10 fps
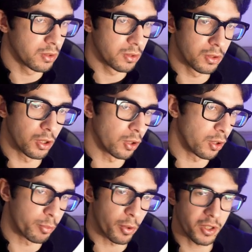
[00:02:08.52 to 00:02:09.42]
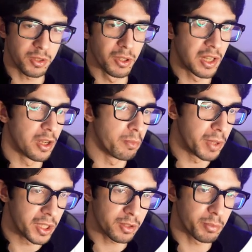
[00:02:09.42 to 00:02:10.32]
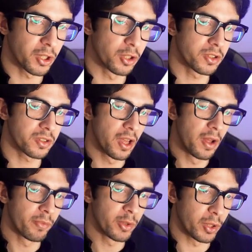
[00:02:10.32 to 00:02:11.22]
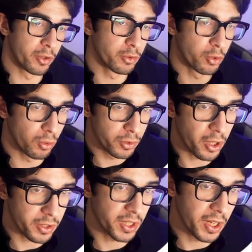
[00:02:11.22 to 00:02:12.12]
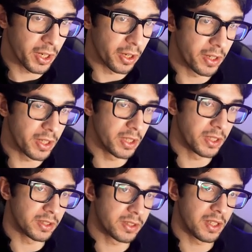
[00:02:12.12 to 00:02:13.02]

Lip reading: approximately a minute, because what the tool does here is